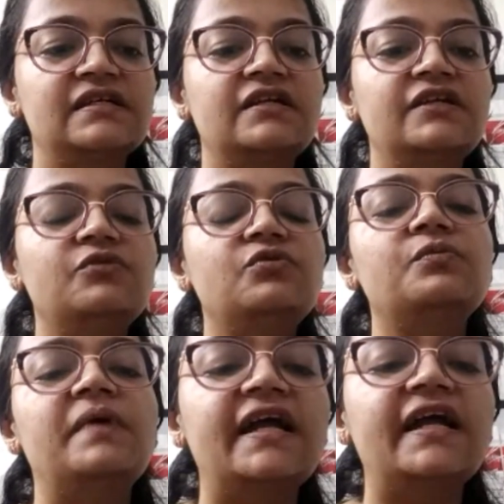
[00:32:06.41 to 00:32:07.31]
due to
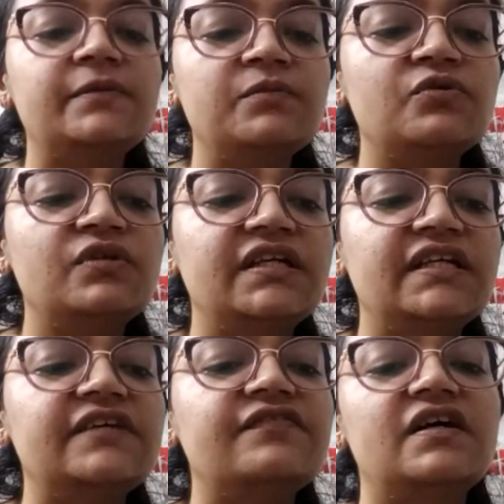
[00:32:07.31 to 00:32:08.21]
bad immunity,
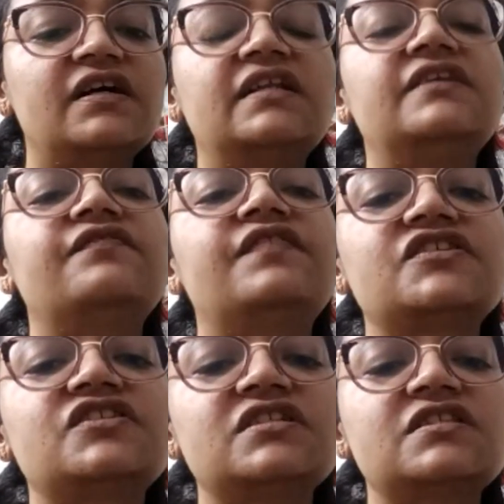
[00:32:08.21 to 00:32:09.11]
fungal
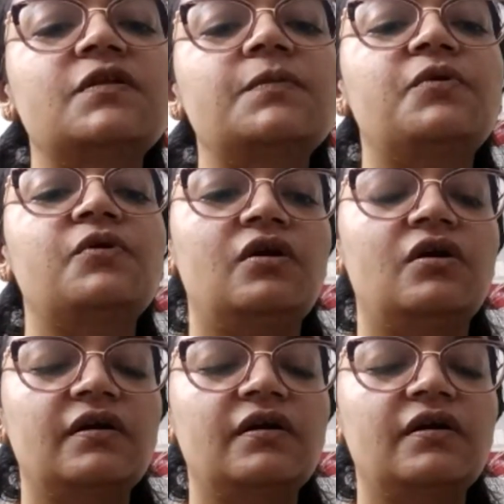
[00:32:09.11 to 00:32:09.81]
infections will prolong.